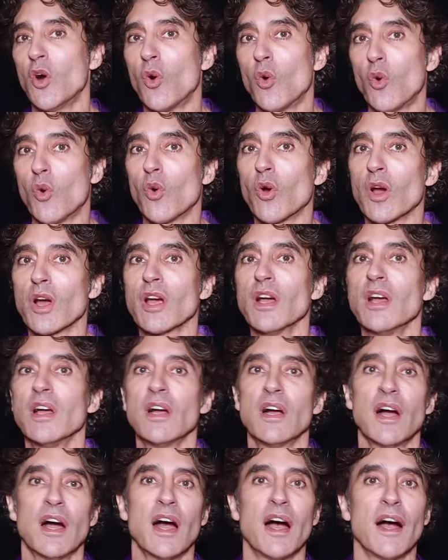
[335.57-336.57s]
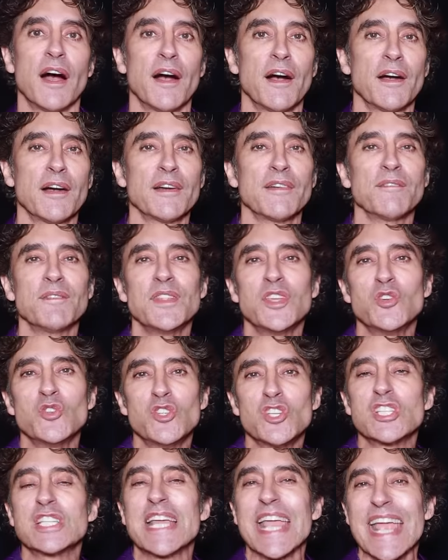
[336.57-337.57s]
or uh, you
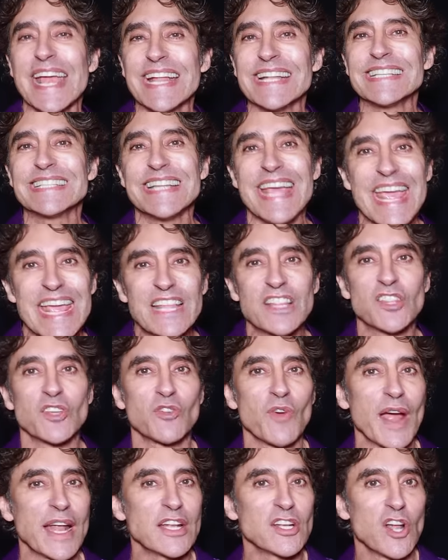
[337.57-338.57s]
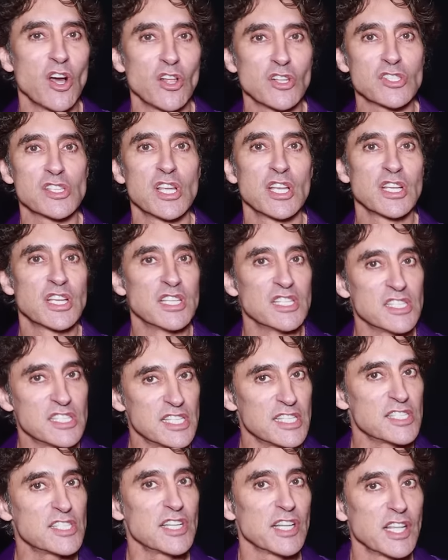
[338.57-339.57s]
just can't take the retinols
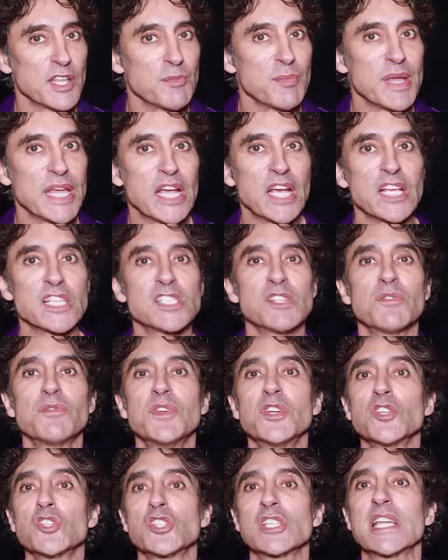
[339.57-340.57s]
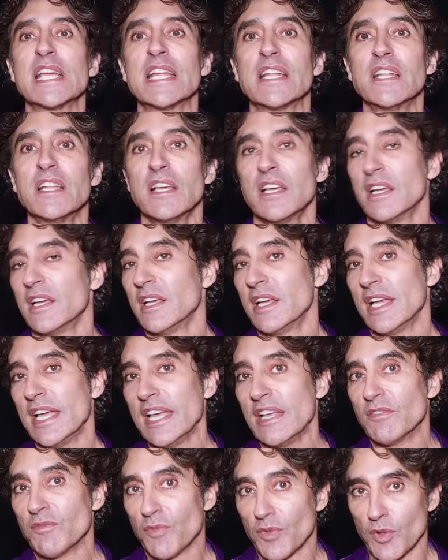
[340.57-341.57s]
consistently because of your skin
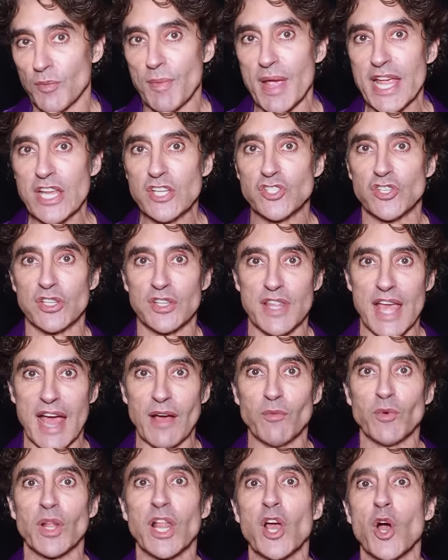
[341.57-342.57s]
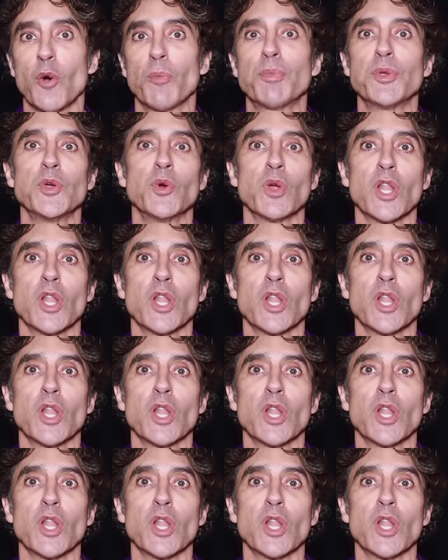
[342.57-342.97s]
inflammation. That will help you a